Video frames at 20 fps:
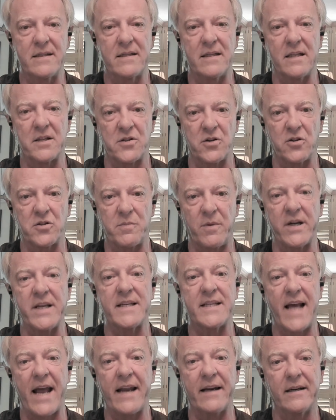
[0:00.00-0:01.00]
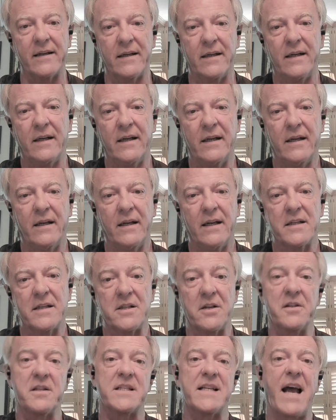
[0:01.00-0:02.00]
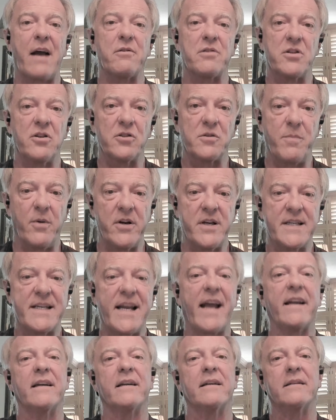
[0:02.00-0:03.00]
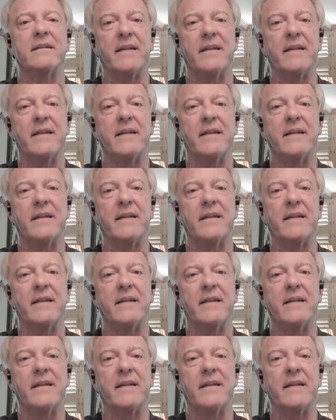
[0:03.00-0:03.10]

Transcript: to SourcePoint 10. So there's now SourcePoint 10